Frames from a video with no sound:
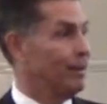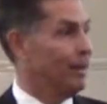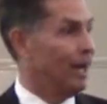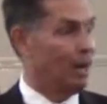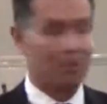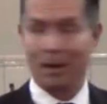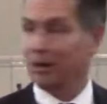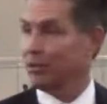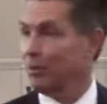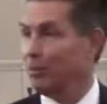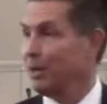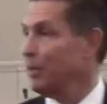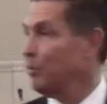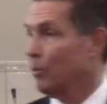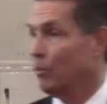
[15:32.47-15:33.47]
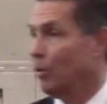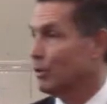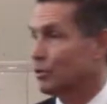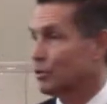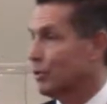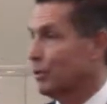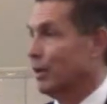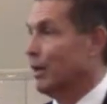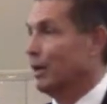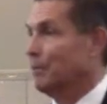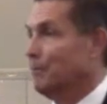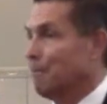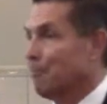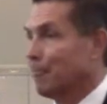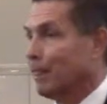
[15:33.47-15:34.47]
among the people, was there not?
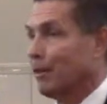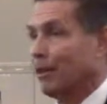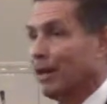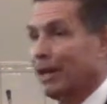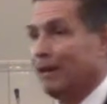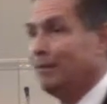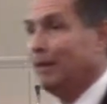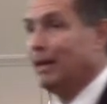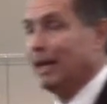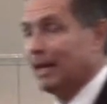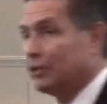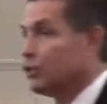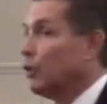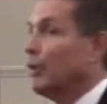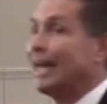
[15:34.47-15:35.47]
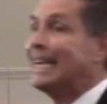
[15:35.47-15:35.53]
Okay? And so they